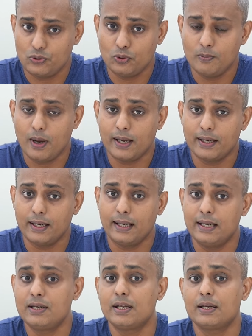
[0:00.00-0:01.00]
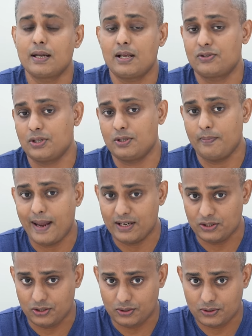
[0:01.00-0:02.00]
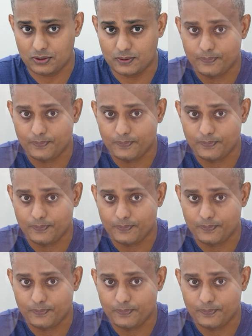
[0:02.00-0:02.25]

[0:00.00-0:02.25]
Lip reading: issued by Indian asset managers.